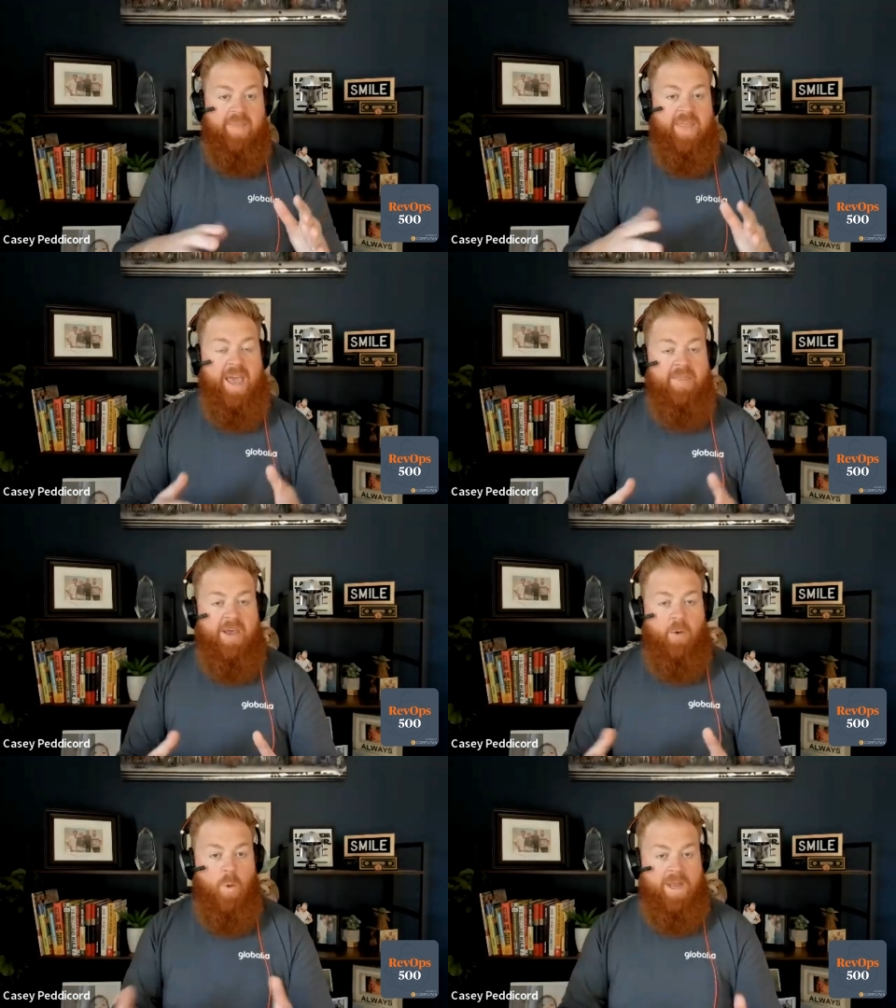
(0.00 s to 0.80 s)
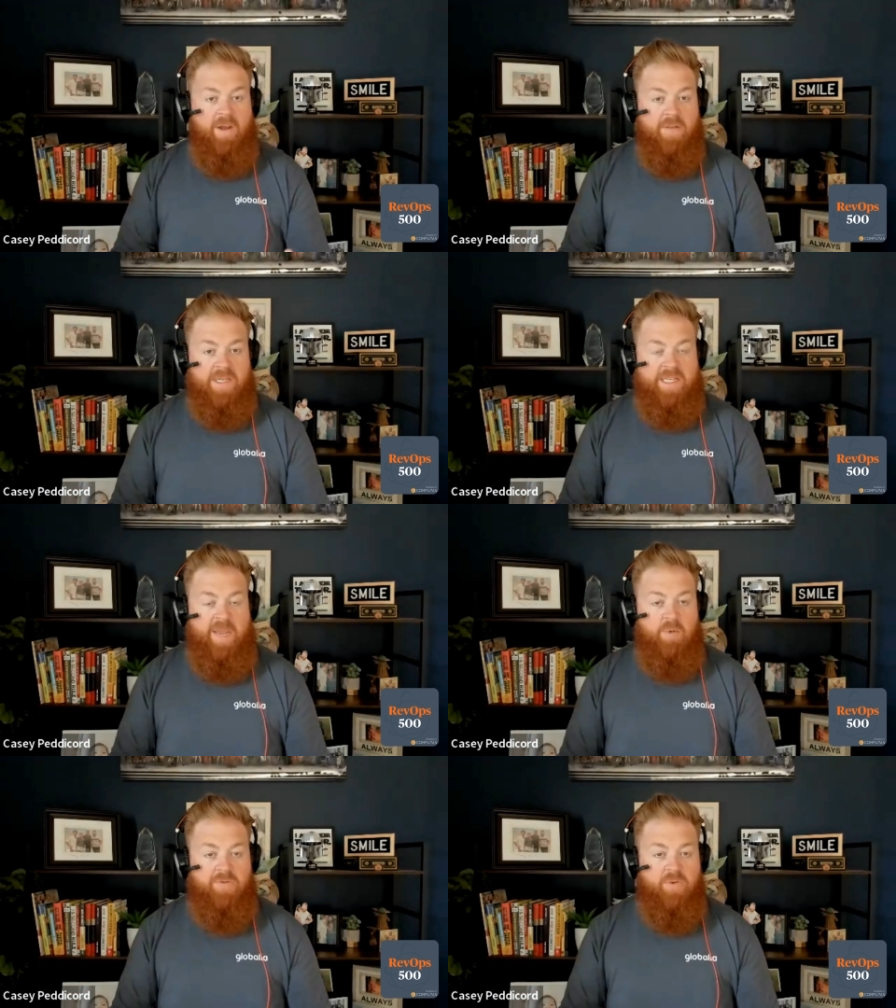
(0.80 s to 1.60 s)
And they had that waiting on the
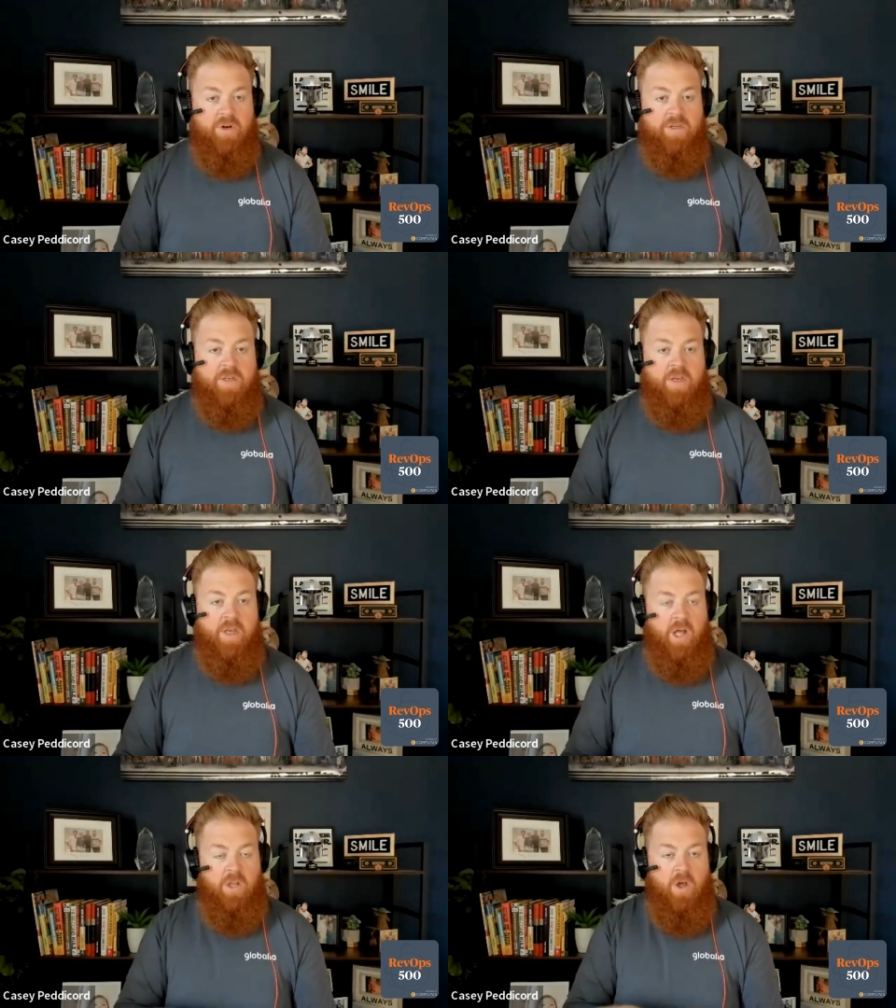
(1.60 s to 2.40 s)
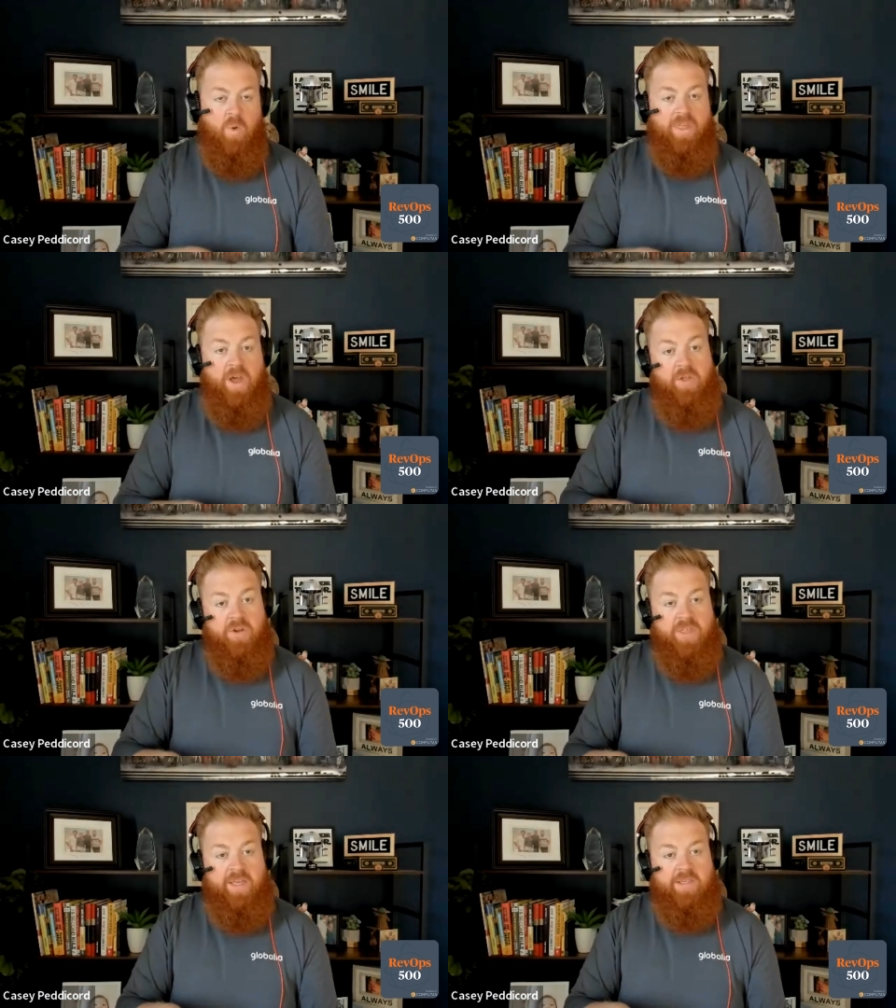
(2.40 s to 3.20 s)
table for us, along with other
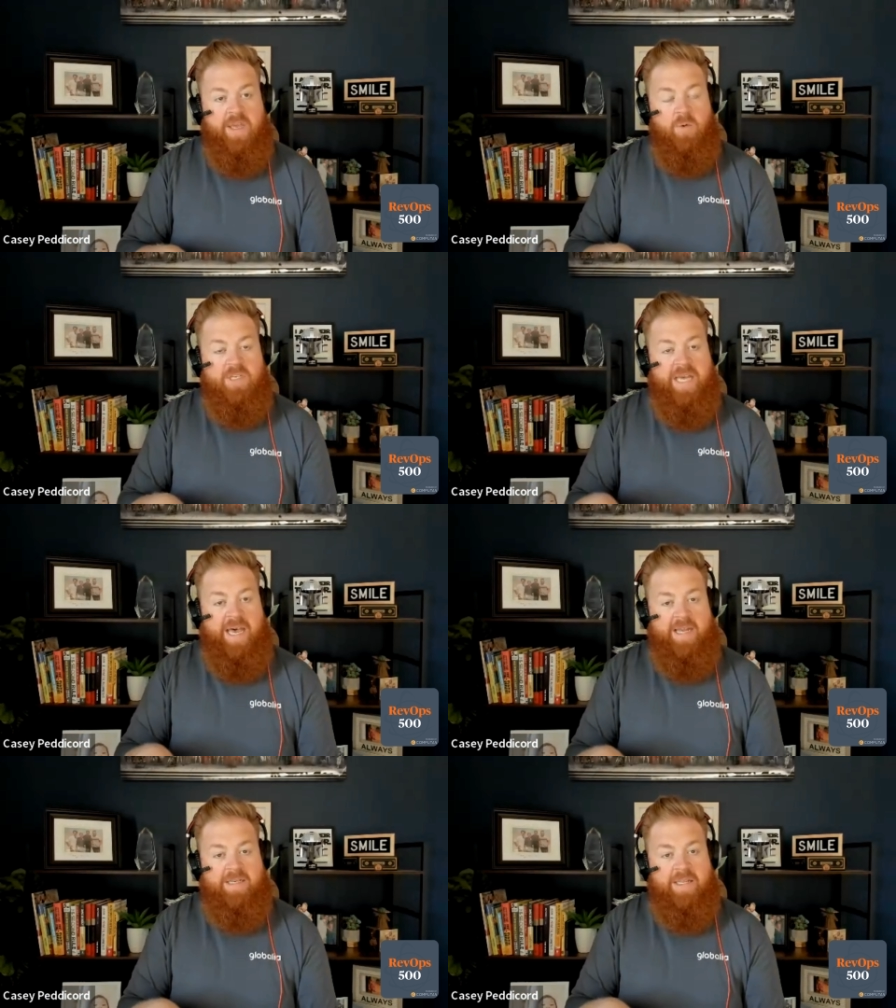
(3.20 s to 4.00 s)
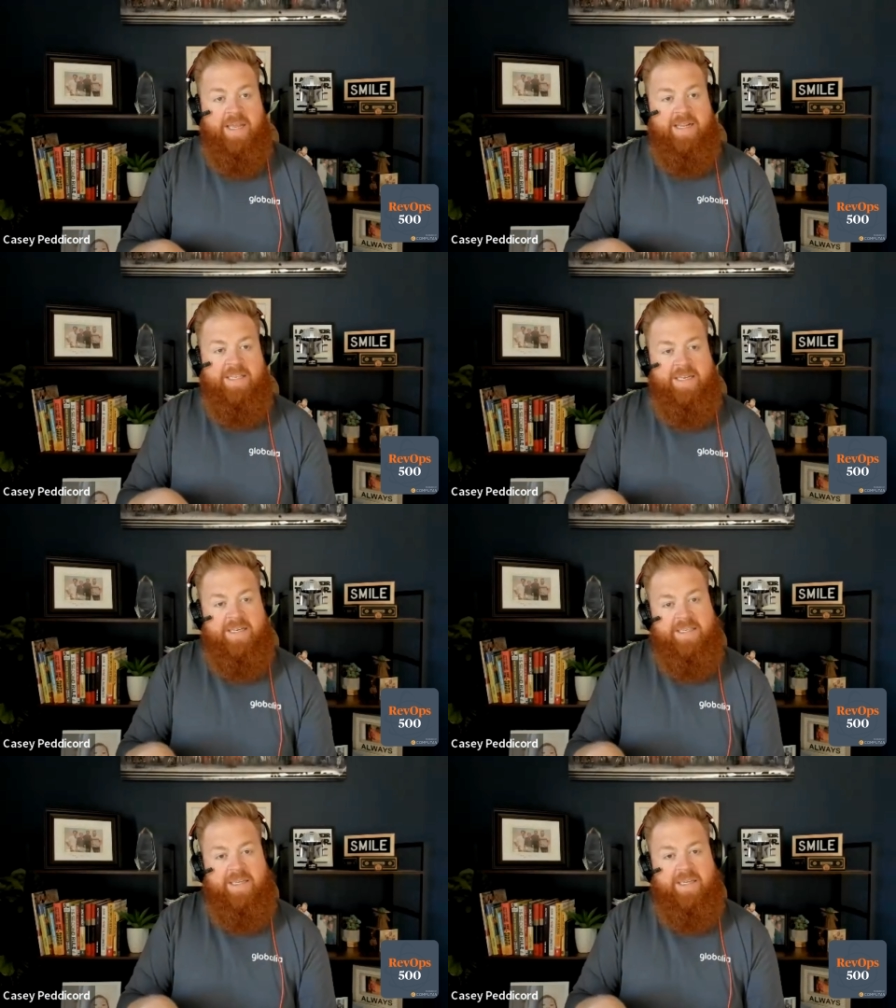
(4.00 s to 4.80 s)
things that were tied to like
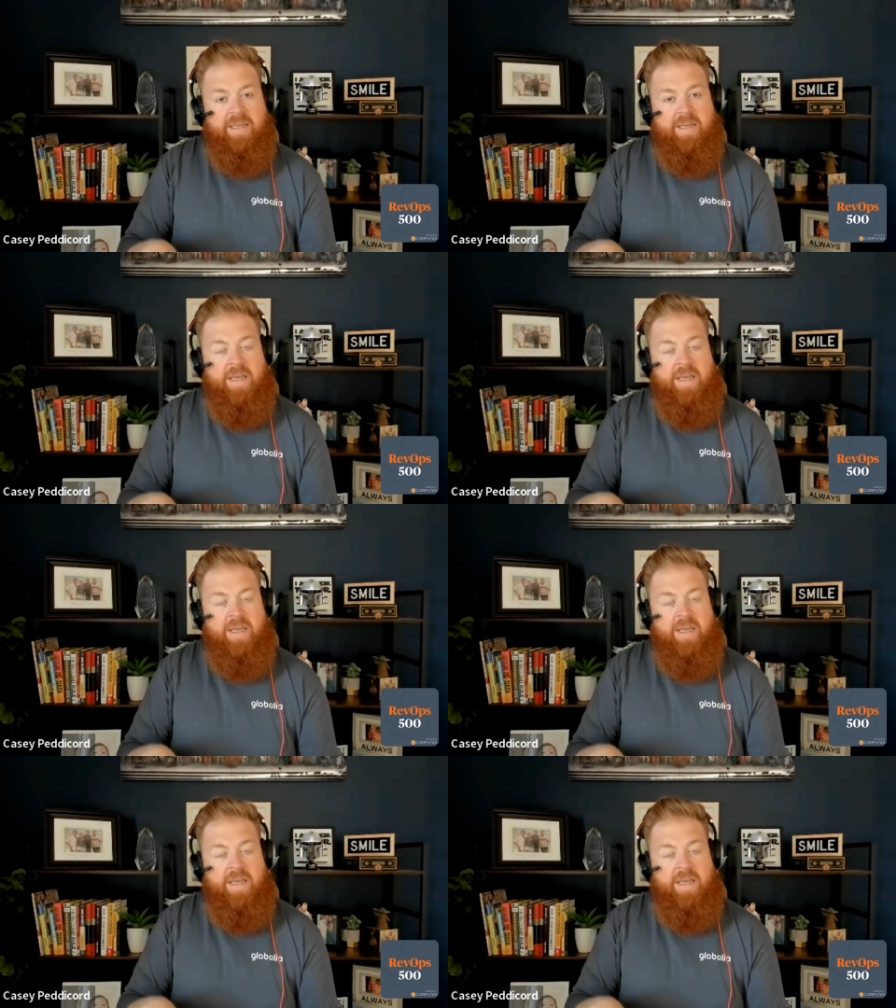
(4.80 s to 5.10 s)
Tennessee.